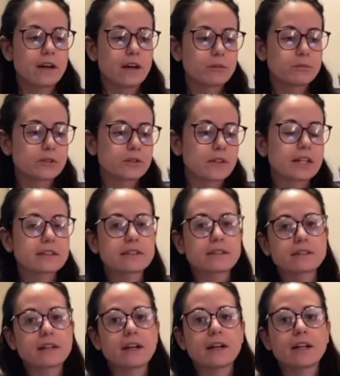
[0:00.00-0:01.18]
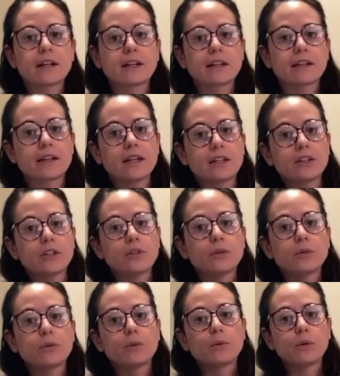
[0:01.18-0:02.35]
So that's a sign that
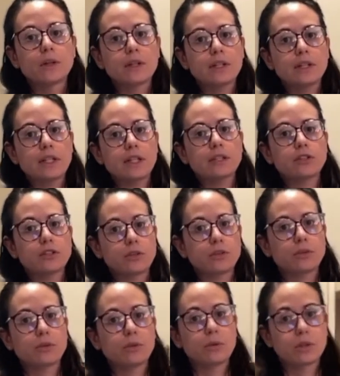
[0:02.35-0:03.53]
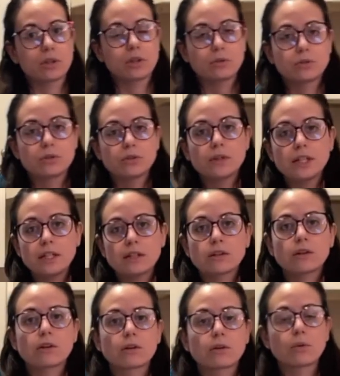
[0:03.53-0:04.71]
you need to go to the
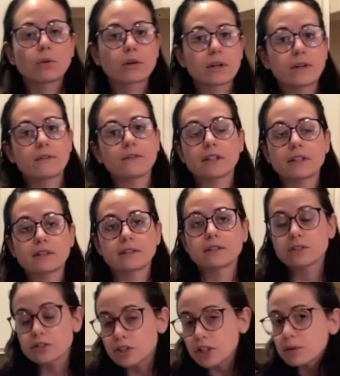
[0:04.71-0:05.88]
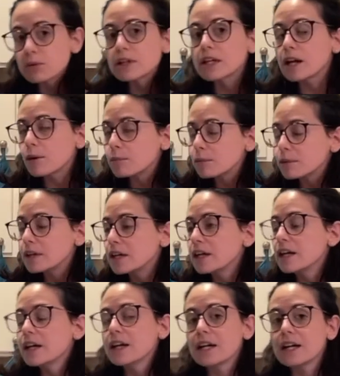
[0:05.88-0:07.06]
ER, or if it is generally up
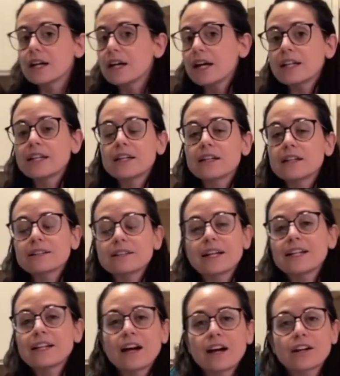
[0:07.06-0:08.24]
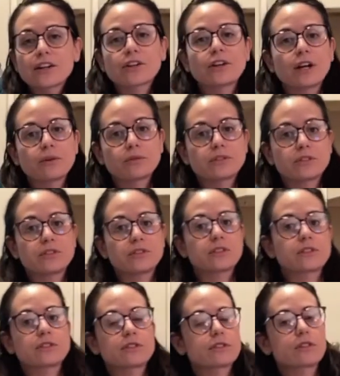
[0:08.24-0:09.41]
any higher, I would suggest
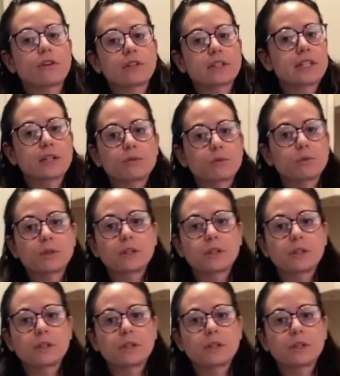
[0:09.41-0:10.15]
just calling 911